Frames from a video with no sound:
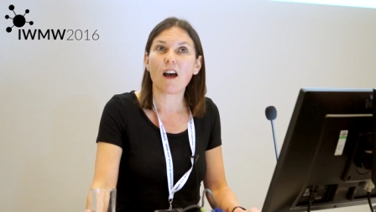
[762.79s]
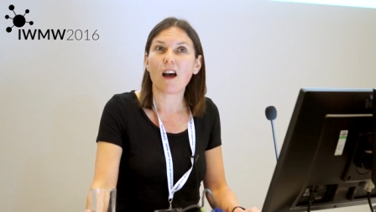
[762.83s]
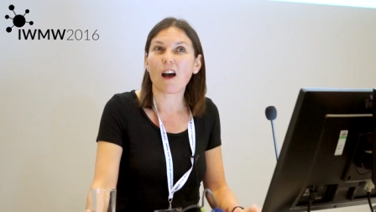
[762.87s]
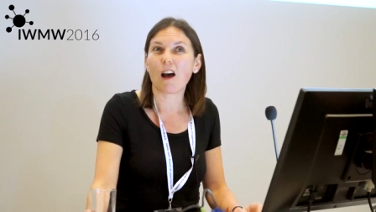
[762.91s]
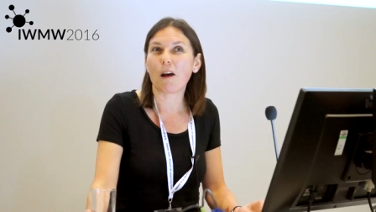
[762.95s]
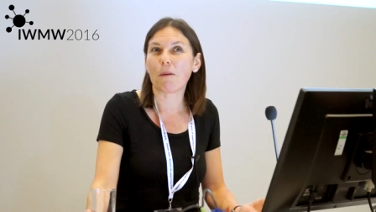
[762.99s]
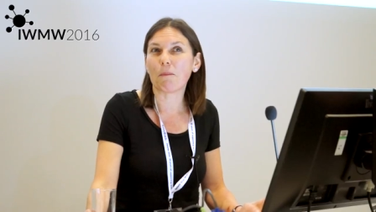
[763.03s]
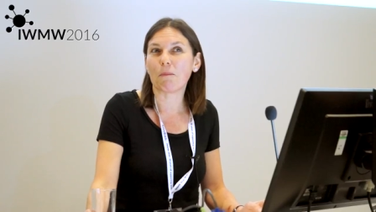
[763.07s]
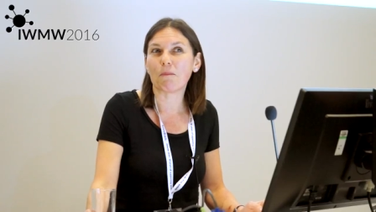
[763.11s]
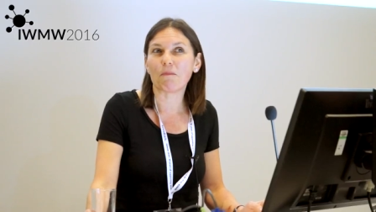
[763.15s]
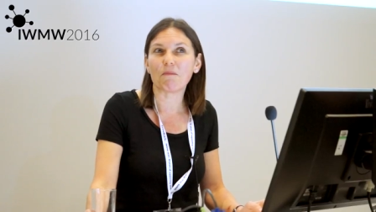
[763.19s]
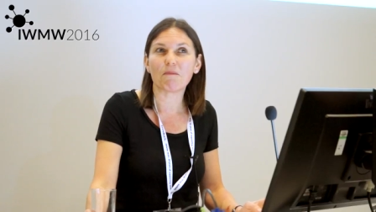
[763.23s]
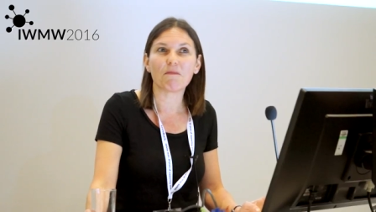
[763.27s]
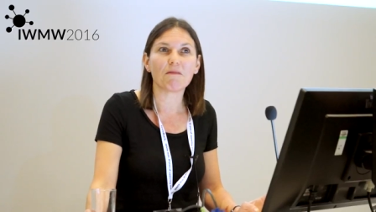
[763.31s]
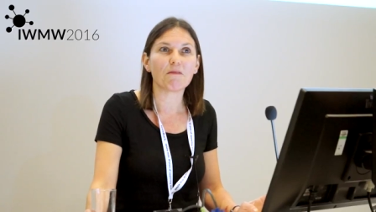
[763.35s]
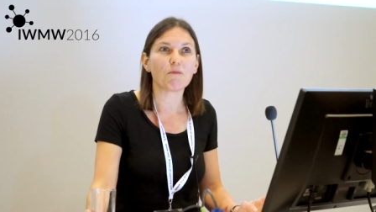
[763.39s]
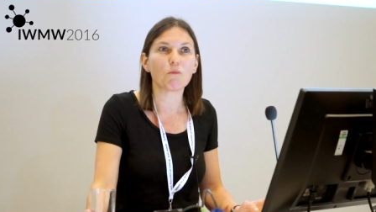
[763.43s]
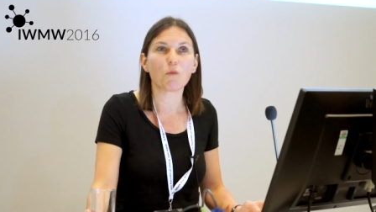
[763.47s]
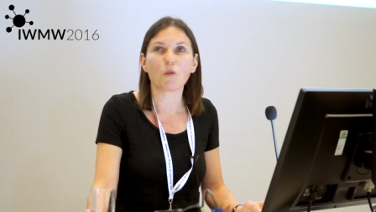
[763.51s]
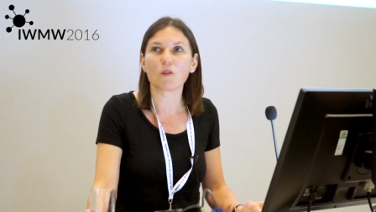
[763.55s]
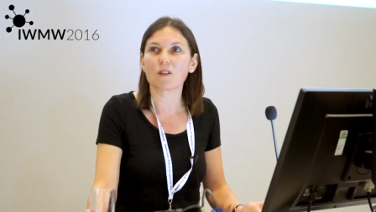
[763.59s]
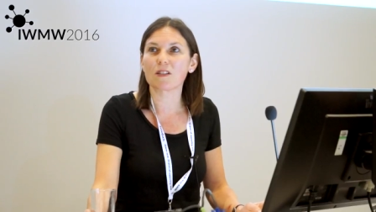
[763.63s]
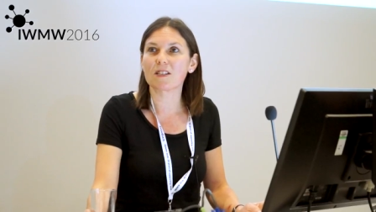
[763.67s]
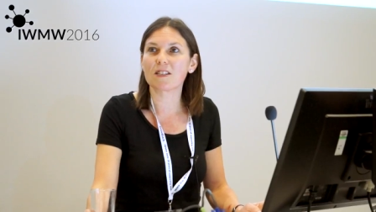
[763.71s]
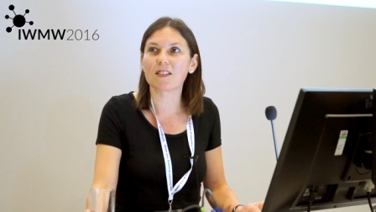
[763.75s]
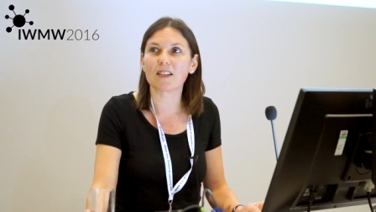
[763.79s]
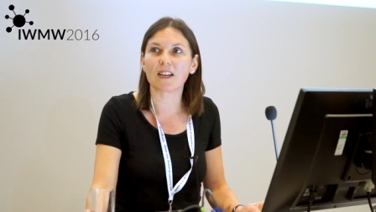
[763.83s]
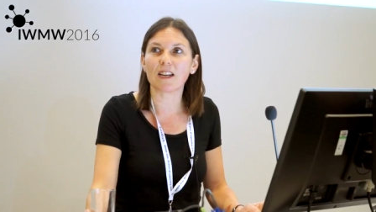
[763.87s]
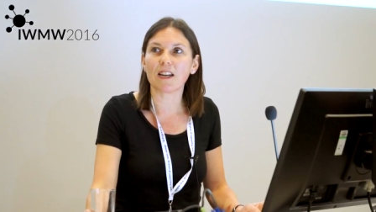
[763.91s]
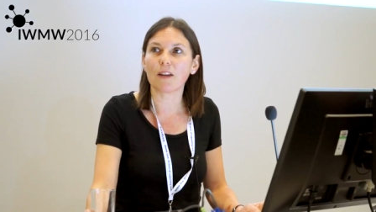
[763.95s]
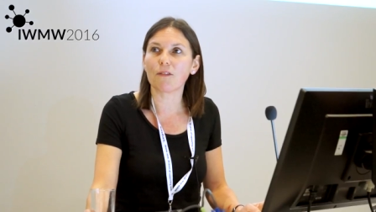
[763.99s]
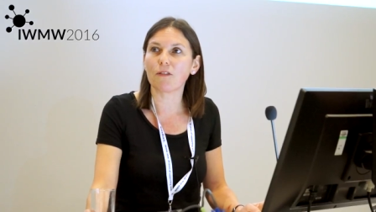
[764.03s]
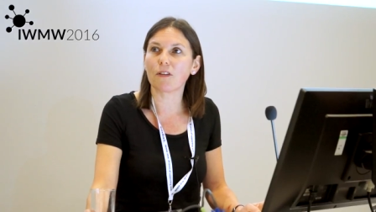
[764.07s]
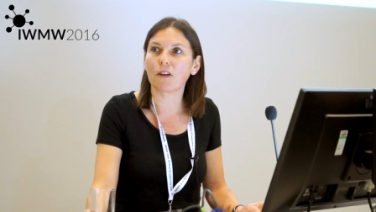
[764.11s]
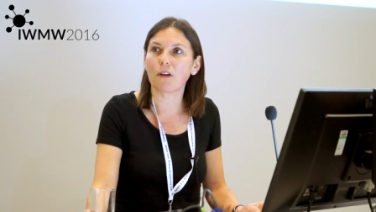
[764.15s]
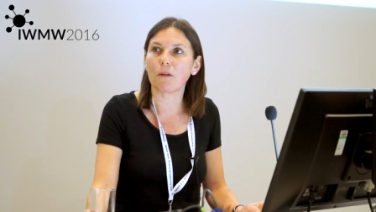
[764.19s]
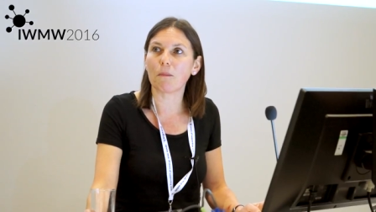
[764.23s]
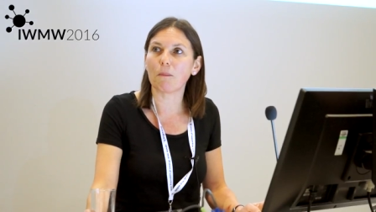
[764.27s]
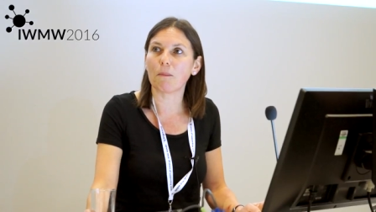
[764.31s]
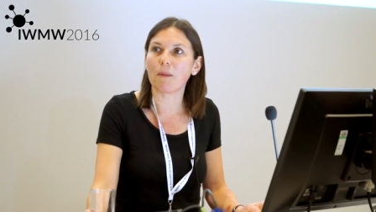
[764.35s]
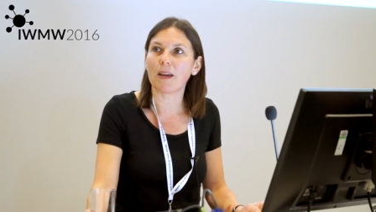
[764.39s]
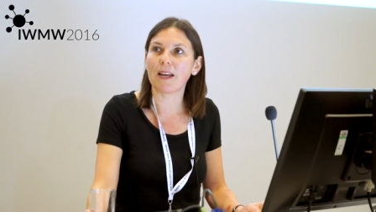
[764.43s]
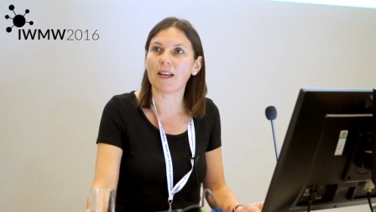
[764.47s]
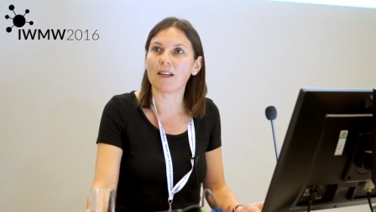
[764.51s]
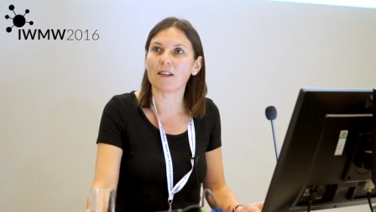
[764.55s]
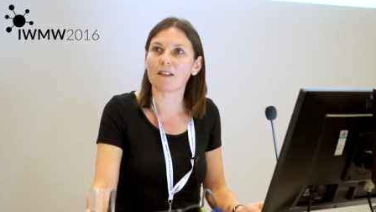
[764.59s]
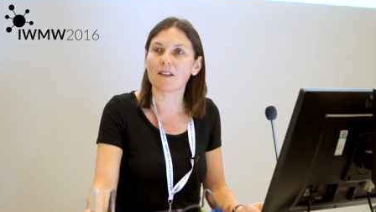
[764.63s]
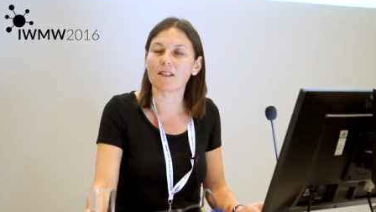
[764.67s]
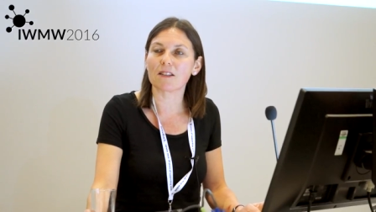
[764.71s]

Um, what does significant mean?